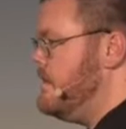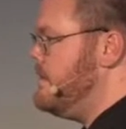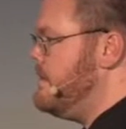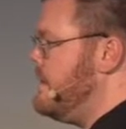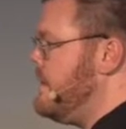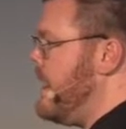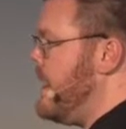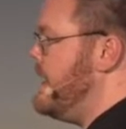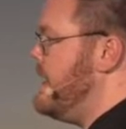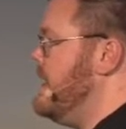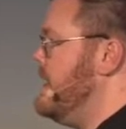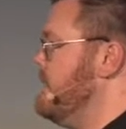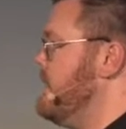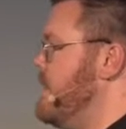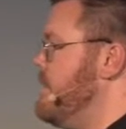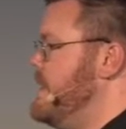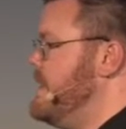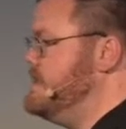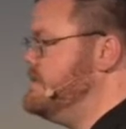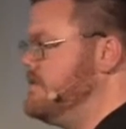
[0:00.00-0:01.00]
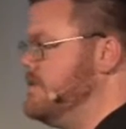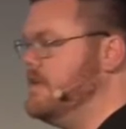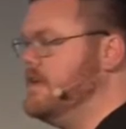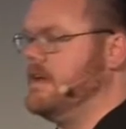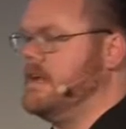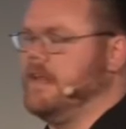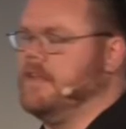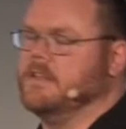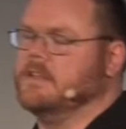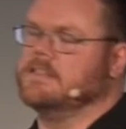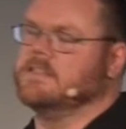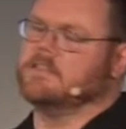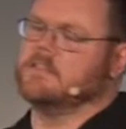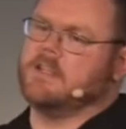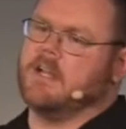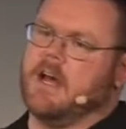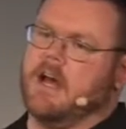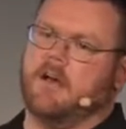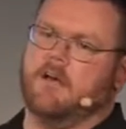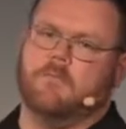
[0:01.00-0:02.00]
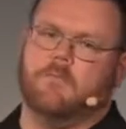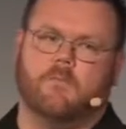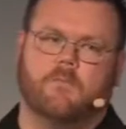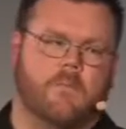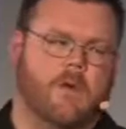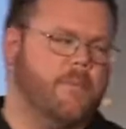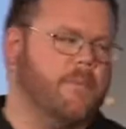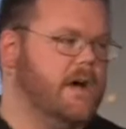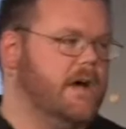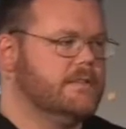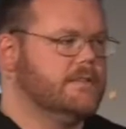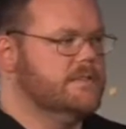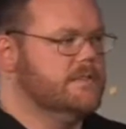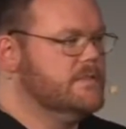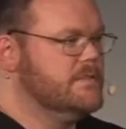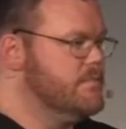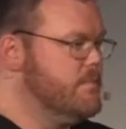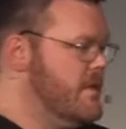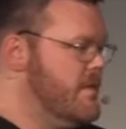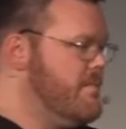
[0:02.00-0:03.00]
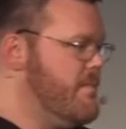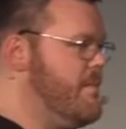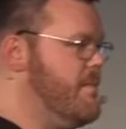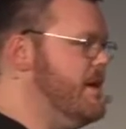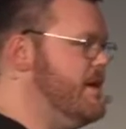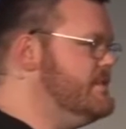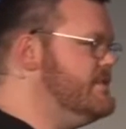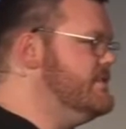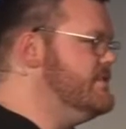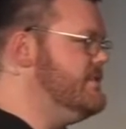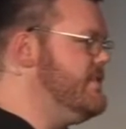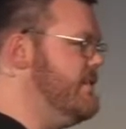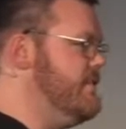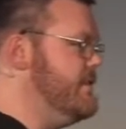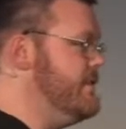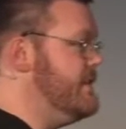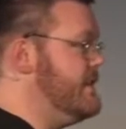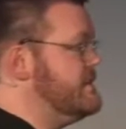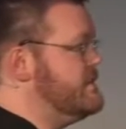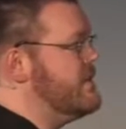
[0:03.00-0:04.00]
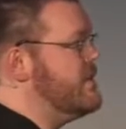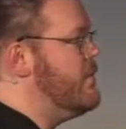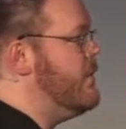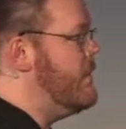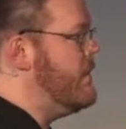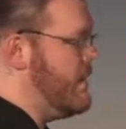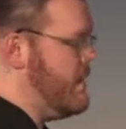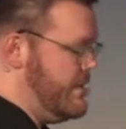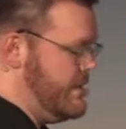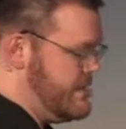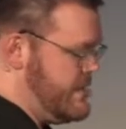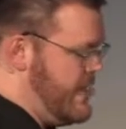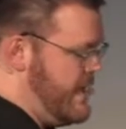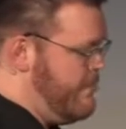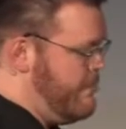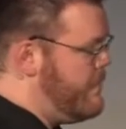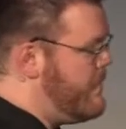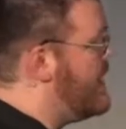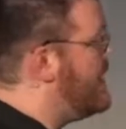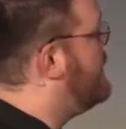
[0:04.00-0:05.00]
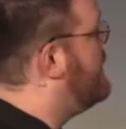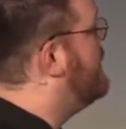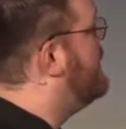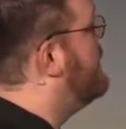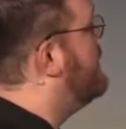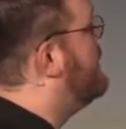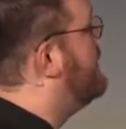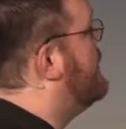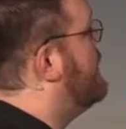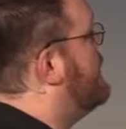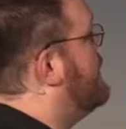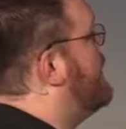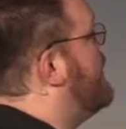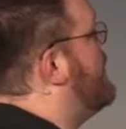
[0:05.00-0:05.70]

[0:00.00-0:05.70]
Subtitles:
I eat my peas with honey. This is one of my boss's favorite things to quote all the time. I'm